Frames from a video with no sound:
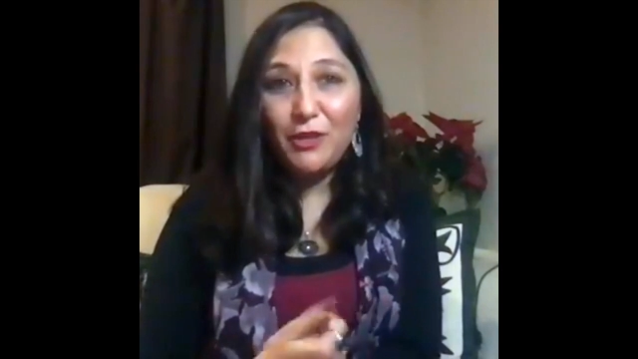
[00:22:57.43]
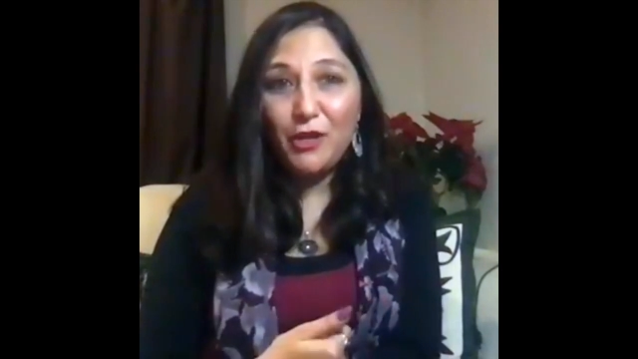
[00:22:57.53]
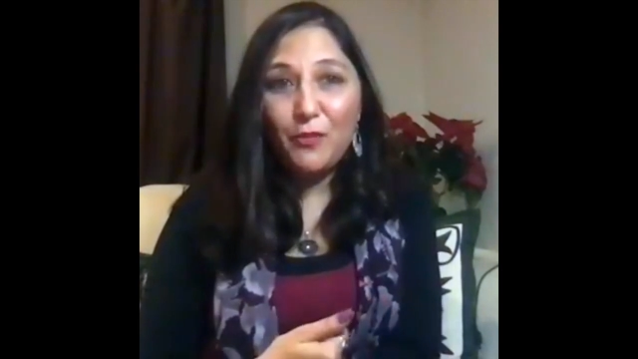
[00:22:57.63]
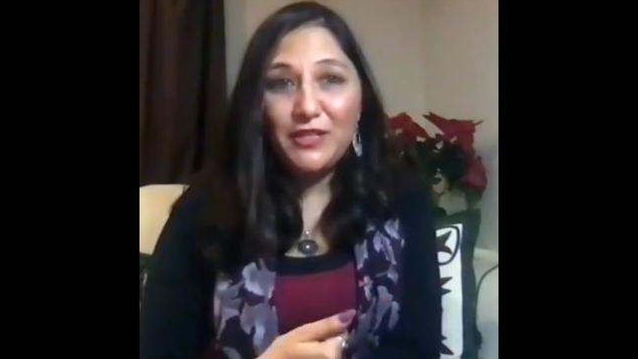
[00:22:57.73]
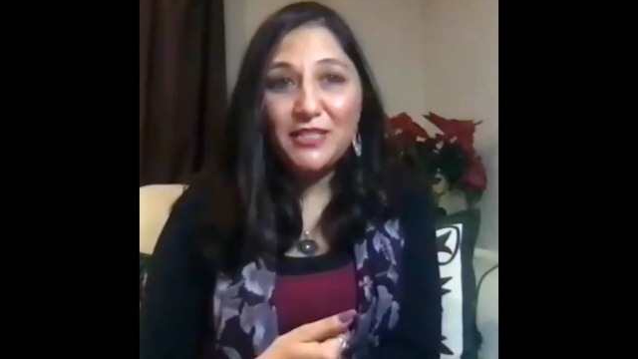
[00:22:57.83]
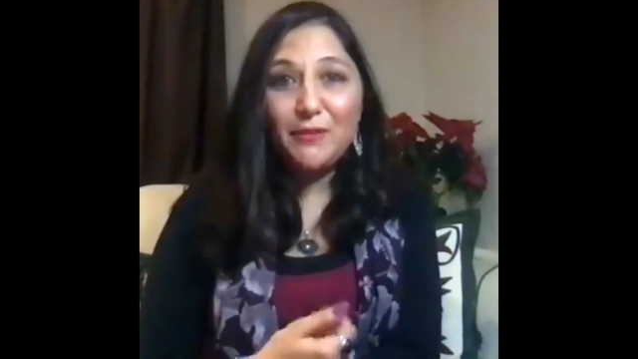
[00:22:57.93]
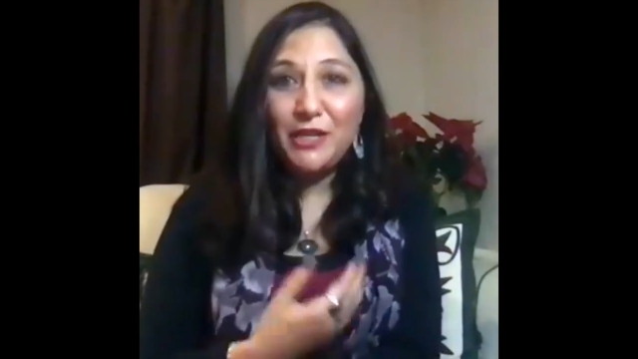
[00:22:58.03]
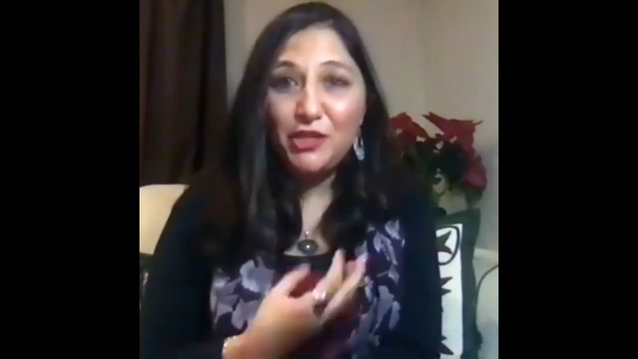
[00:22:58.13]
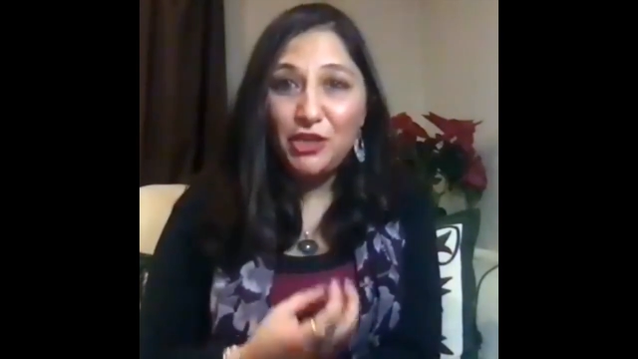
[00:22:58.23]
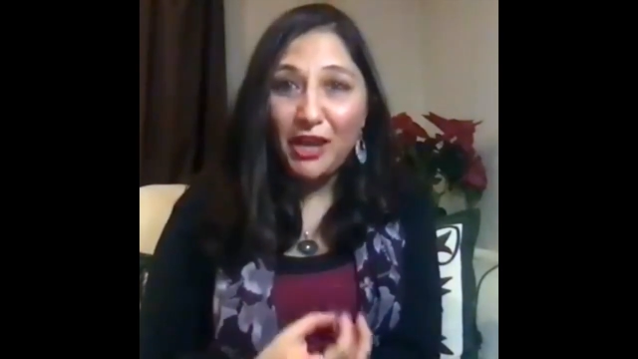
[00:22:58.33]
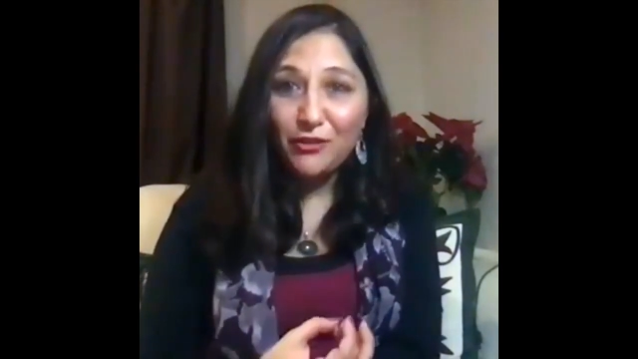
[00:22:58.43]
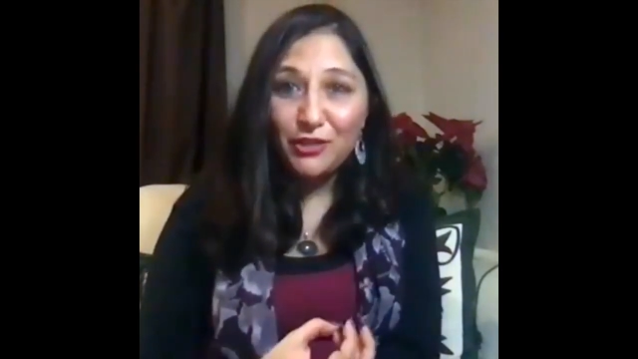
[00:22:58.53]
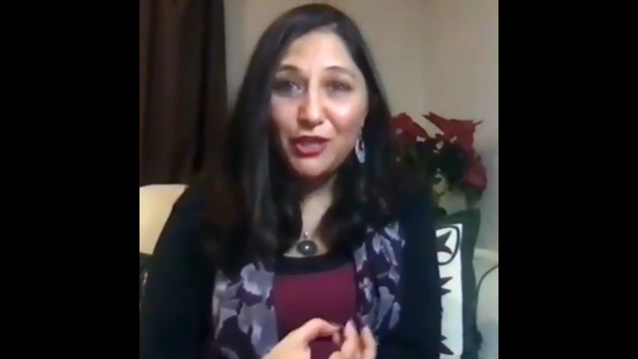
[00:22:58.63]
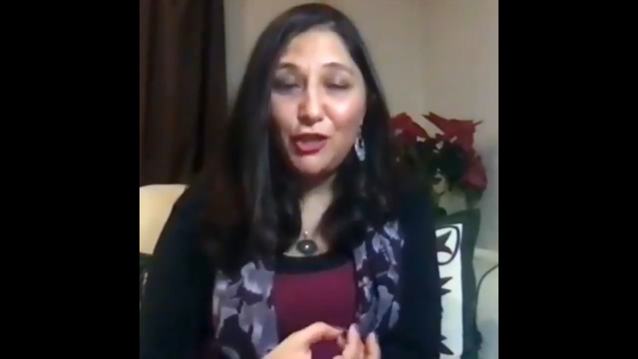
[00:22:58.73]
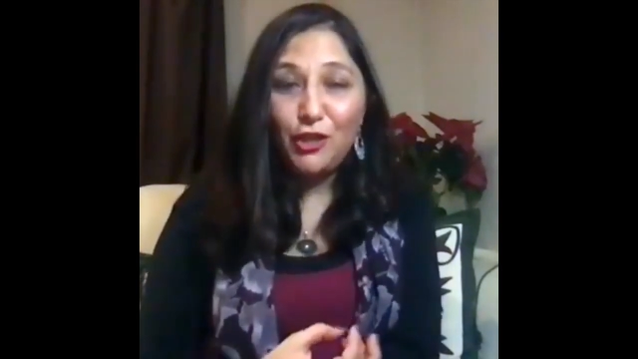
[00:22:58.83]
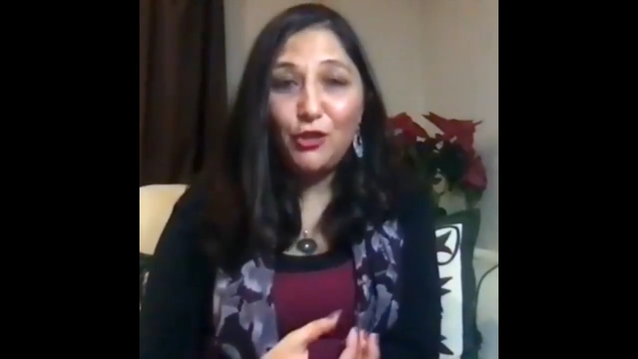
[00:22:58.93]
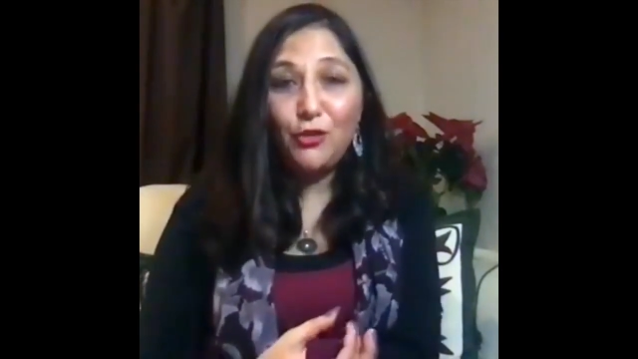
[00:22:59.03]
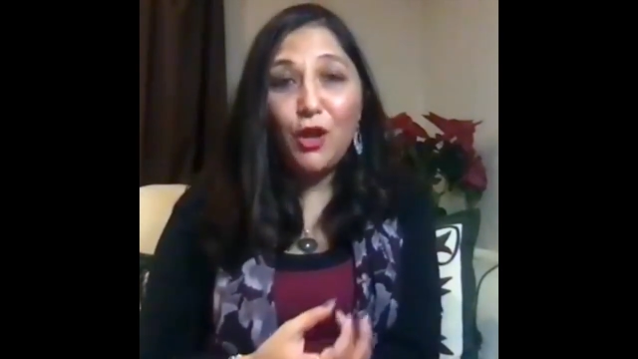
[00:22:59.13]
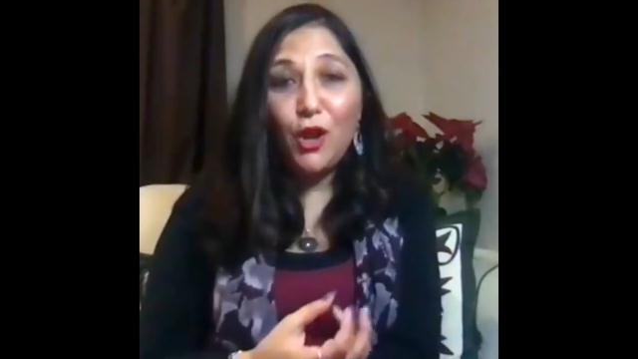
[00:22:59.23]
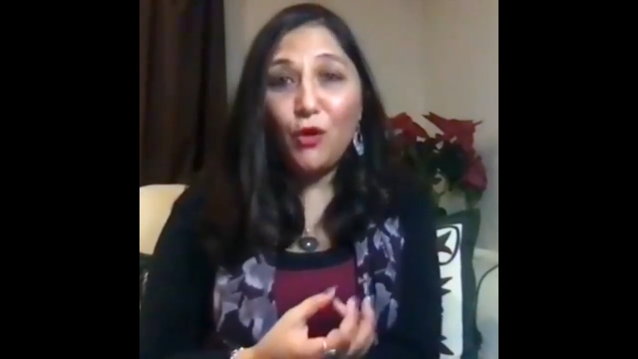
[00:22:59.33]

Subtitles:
you know, when somebody shouts at you